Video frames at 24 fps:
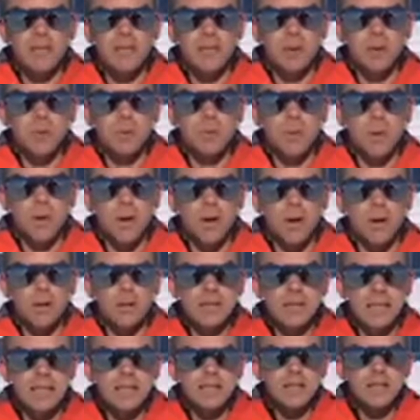So
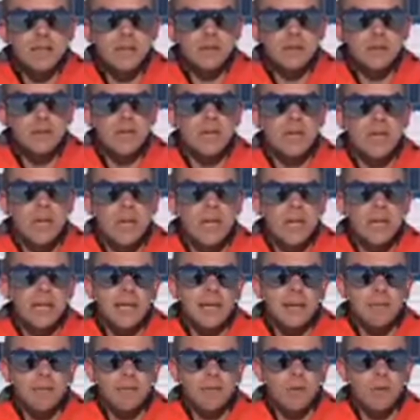stay tuned,
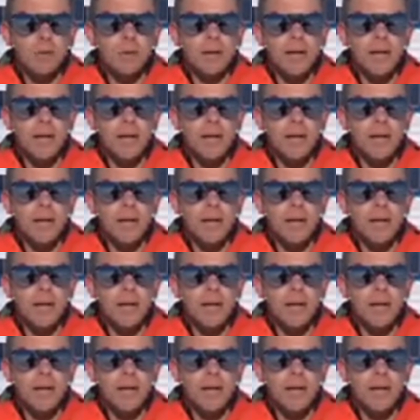keep following